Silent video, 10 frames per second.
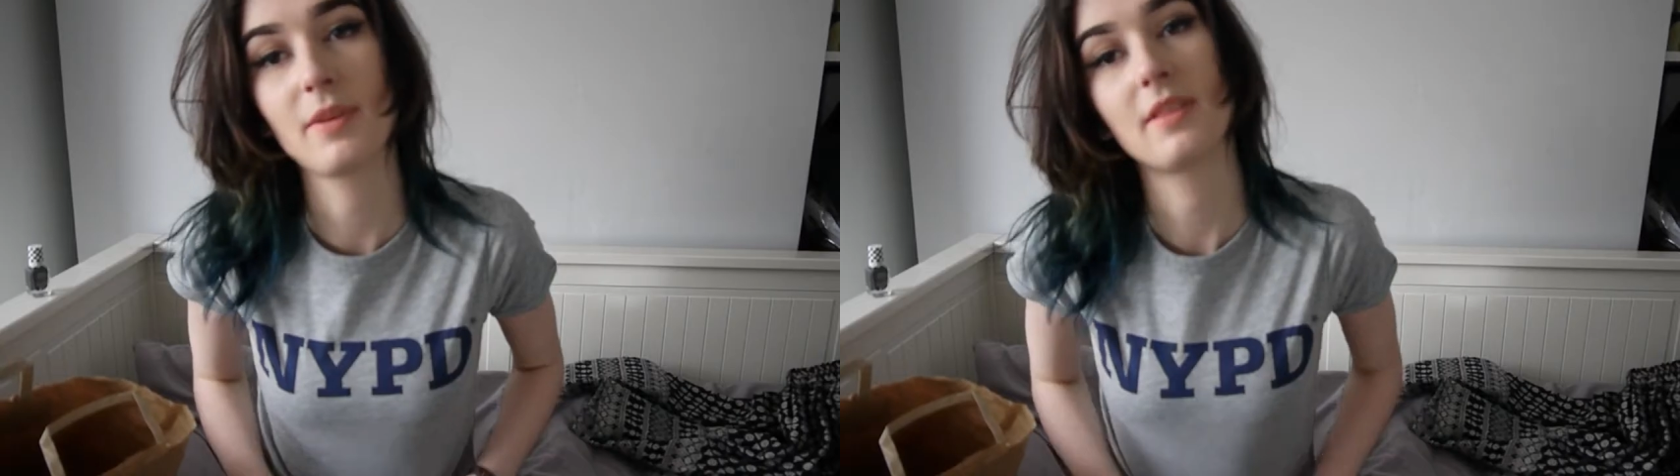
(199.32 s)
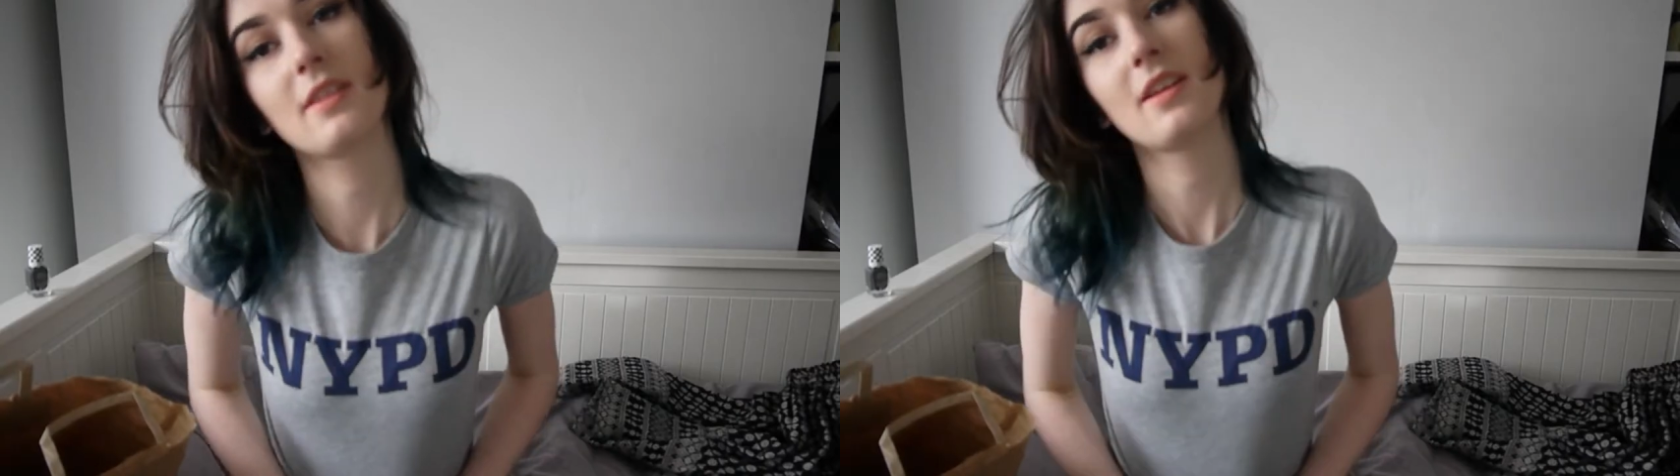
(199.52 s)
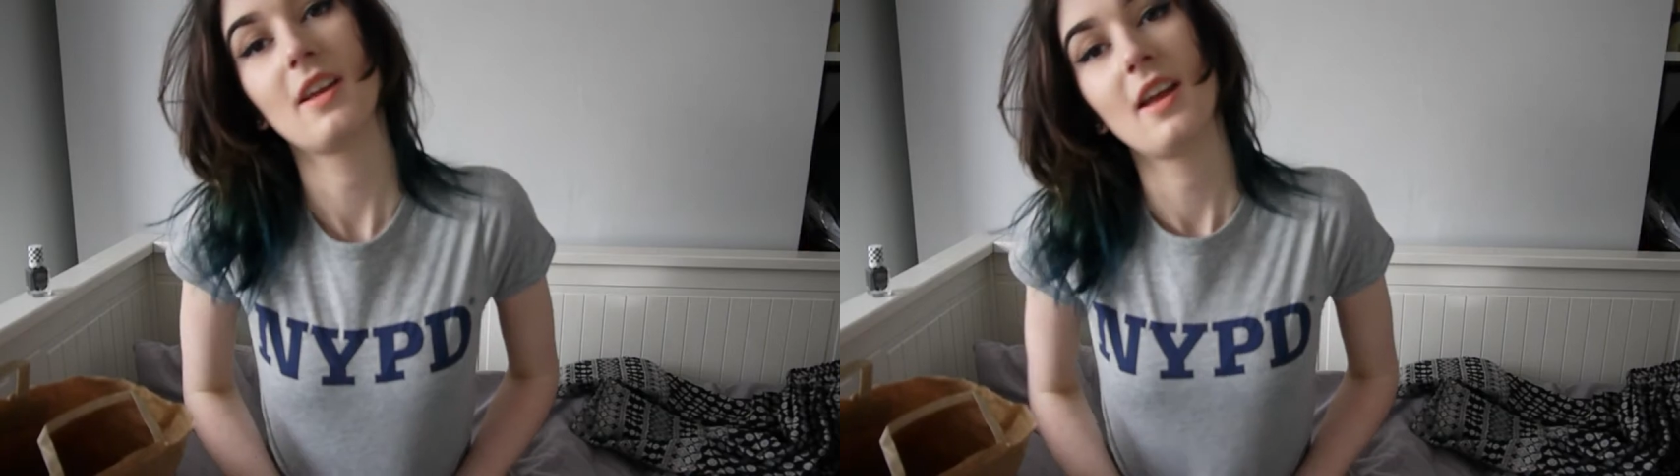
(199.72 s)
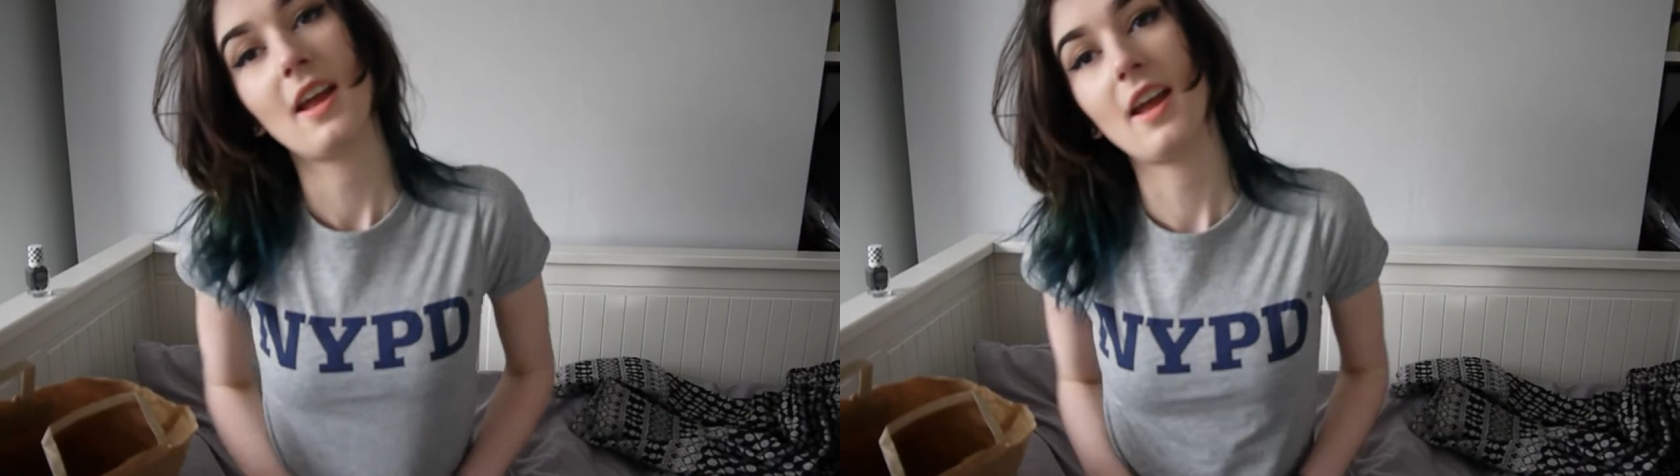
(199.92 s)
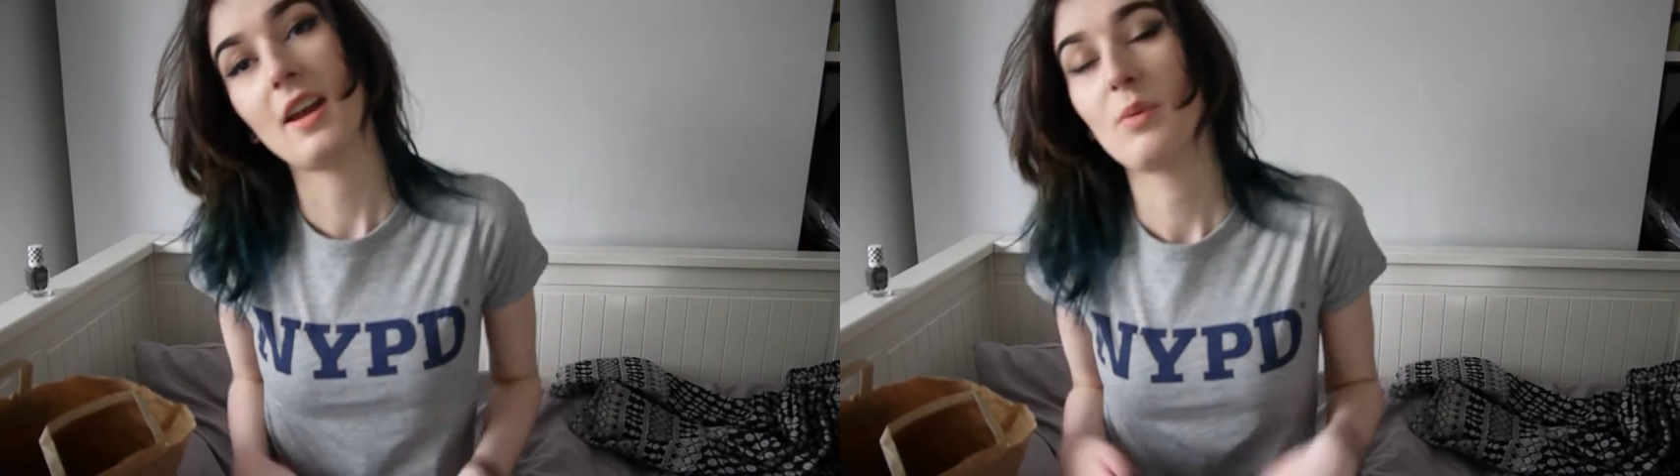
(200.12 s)
and
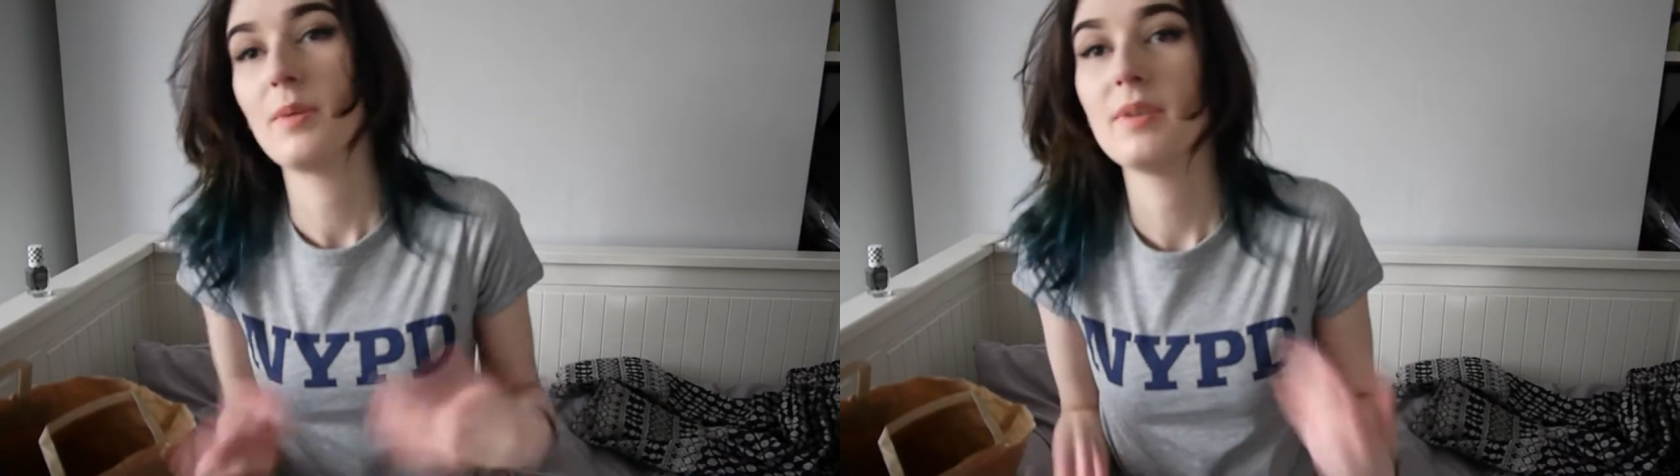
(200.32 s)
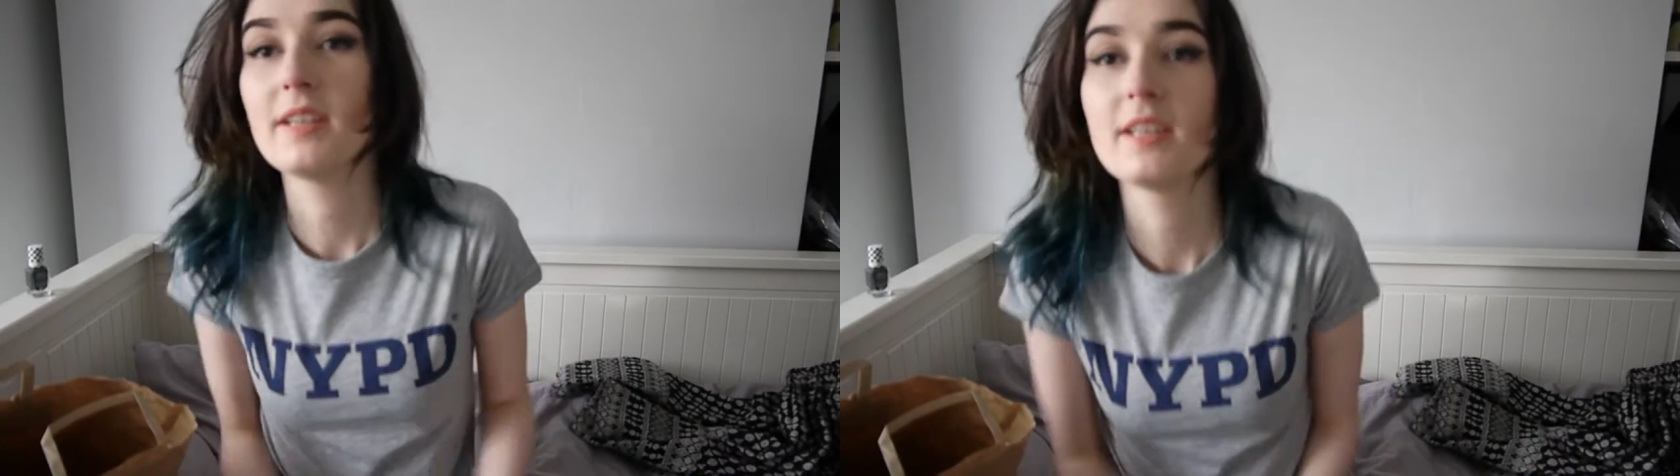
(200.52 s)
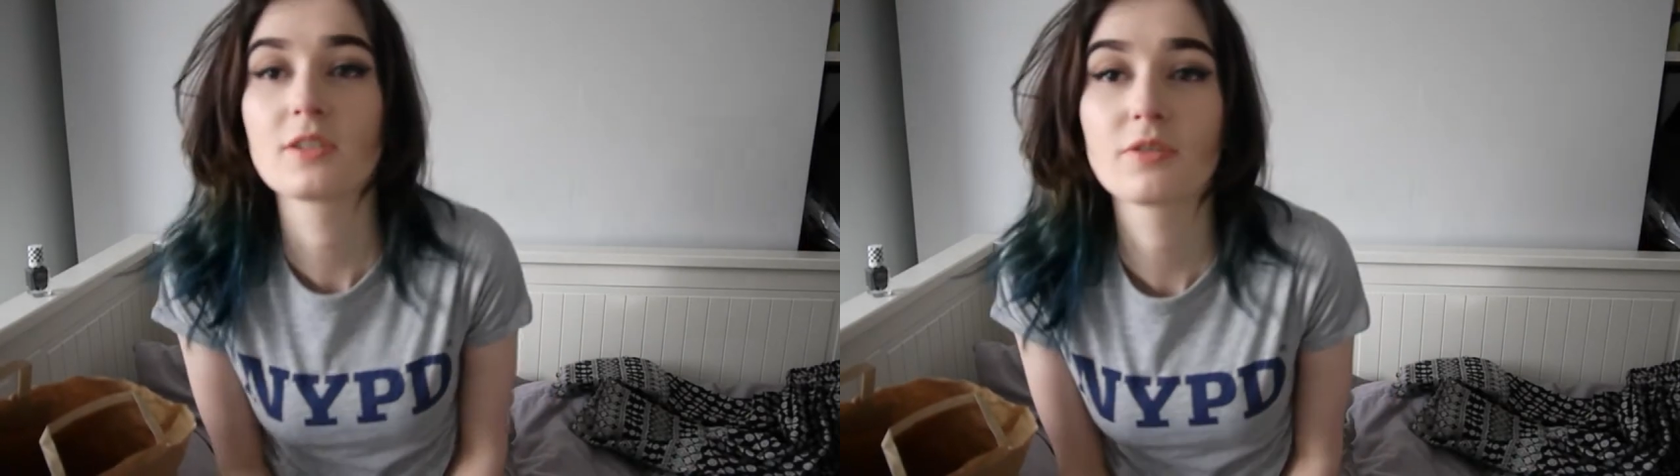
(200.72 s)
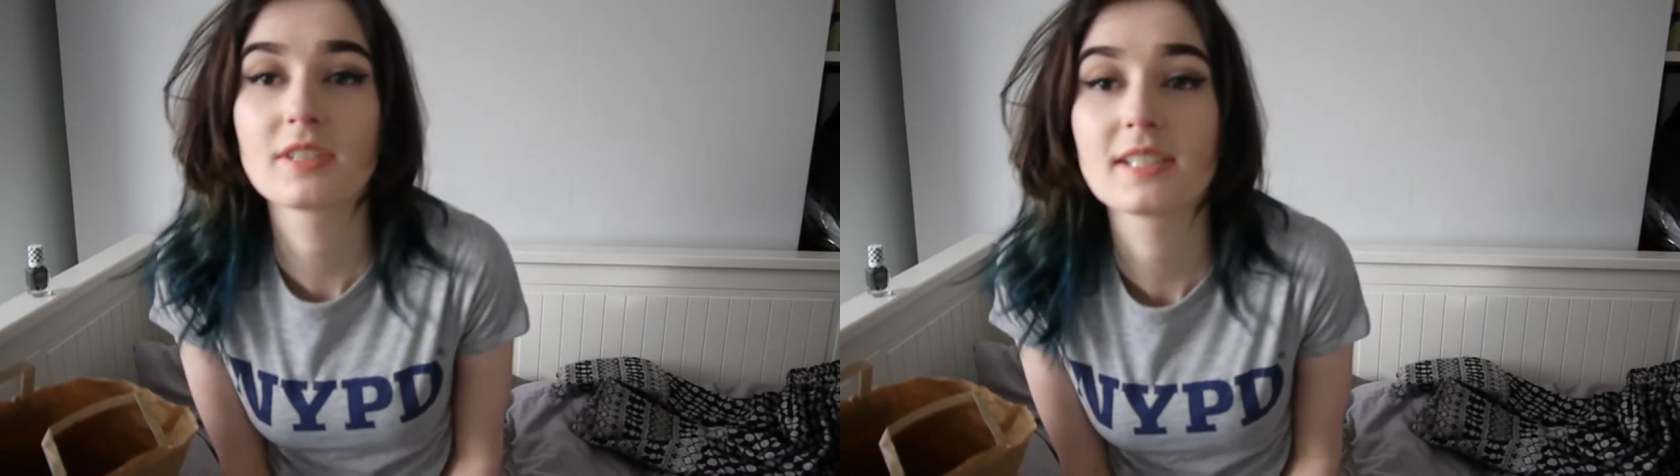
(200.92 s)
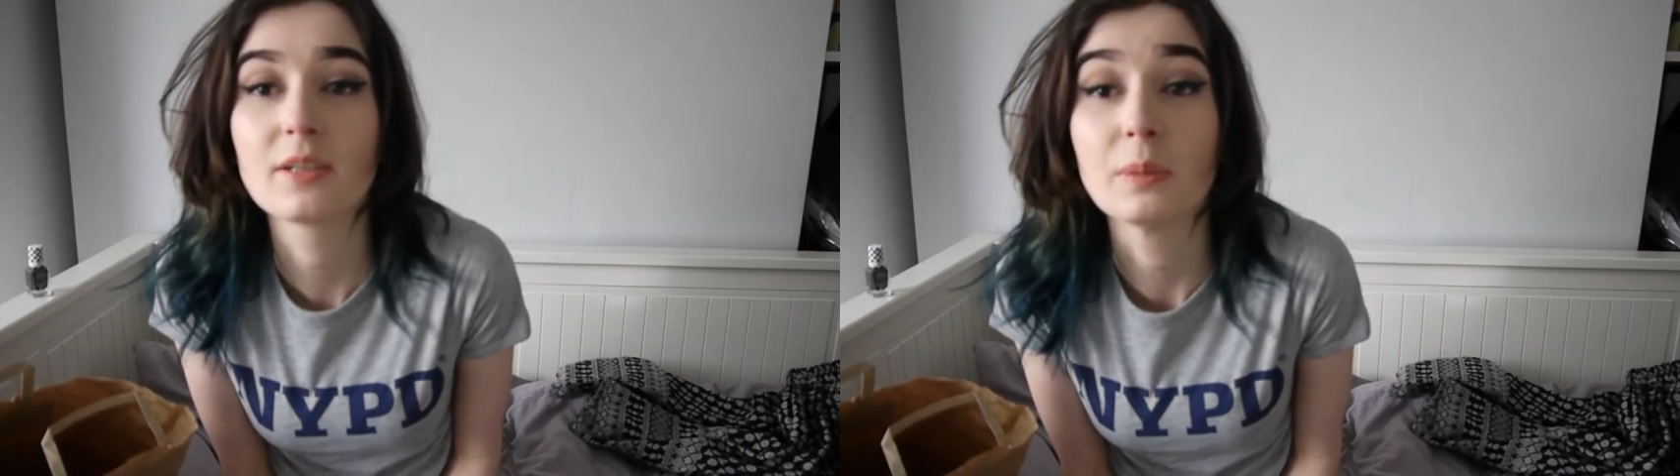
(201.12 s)
NYPD is
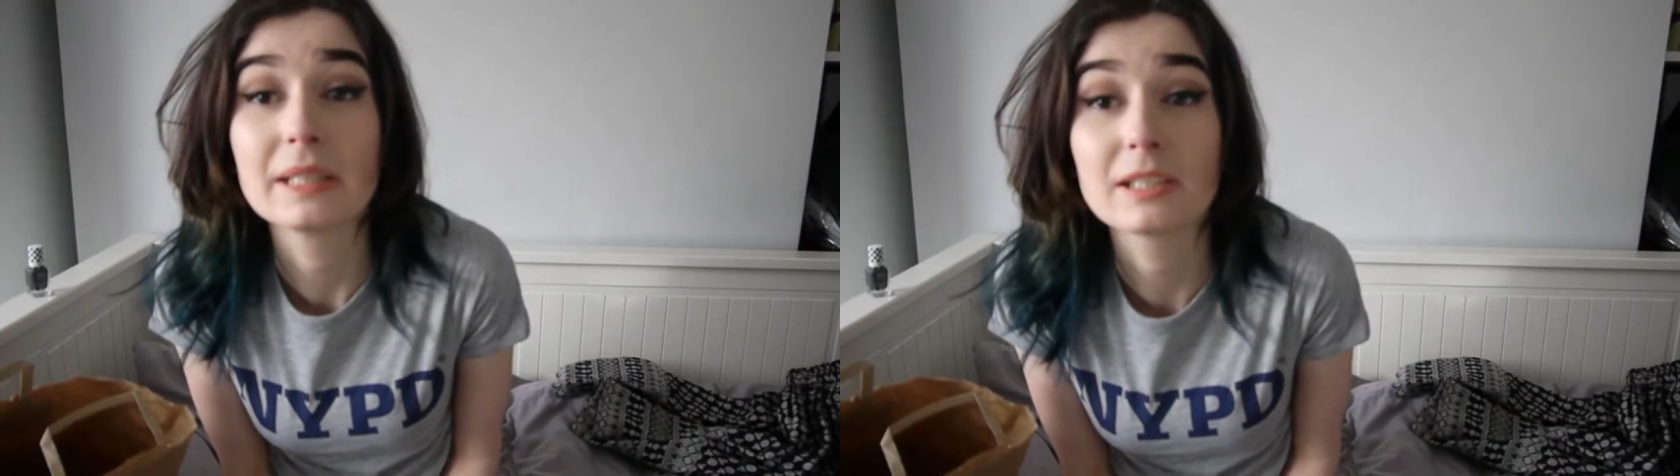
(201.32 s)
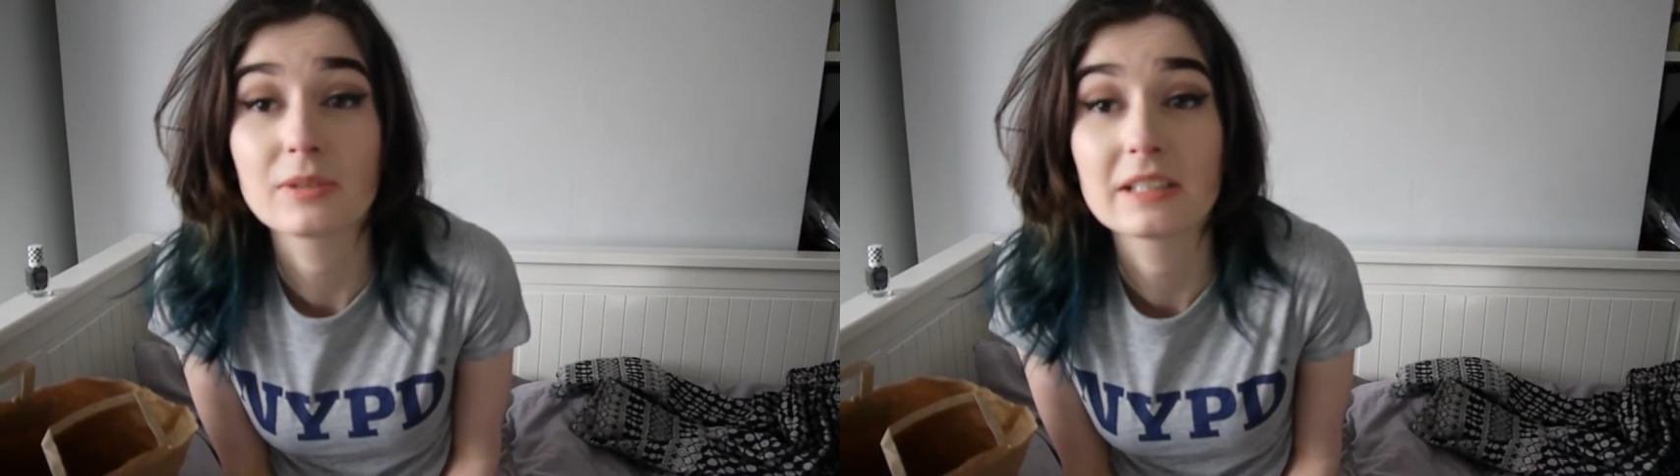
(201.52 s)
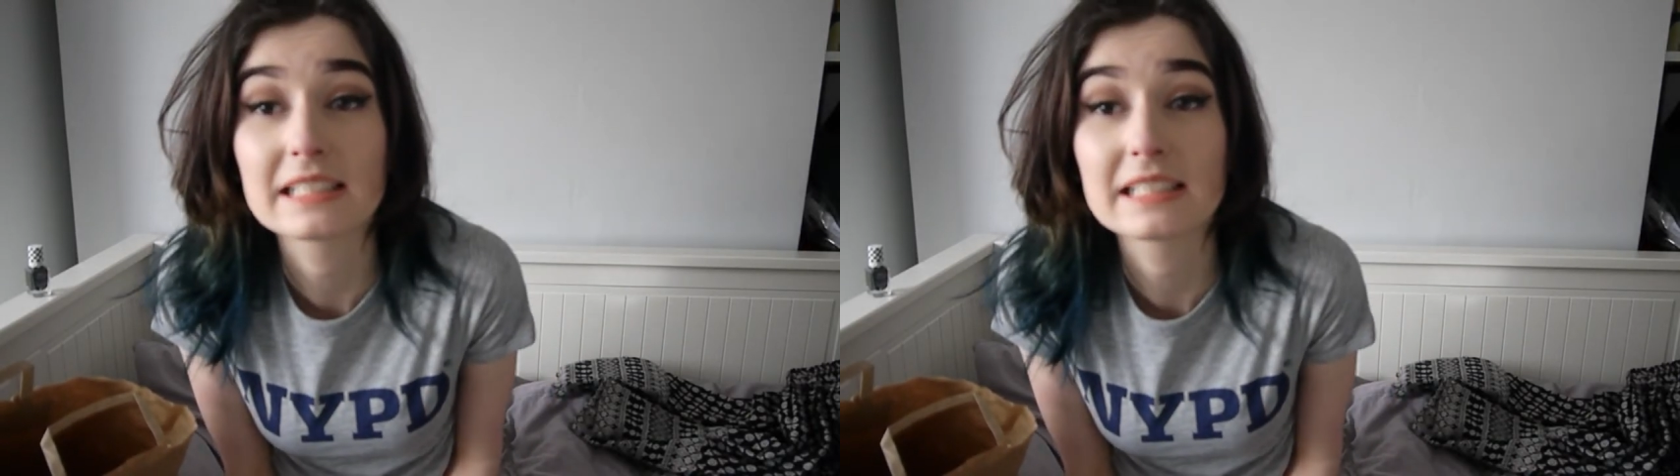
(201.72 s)
obviously the place where it's